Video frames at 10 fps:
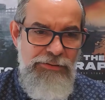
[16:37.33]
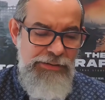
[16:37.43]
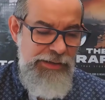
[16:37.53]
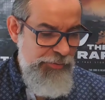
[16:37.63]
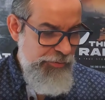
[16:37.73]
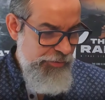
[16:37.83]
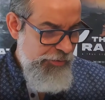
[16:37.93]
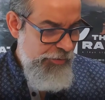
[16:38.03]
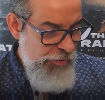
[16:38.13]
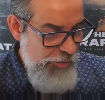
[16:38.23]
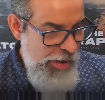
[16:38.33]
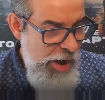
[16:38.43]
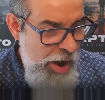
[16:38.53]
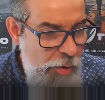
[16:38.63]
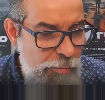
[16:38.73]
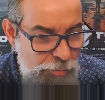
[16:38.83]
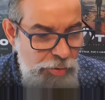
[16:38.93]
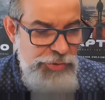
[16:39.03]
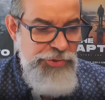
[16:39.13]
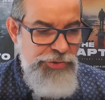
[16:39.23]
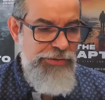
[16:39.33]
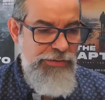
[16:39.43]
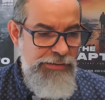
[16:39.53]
Kempton, you don't know how much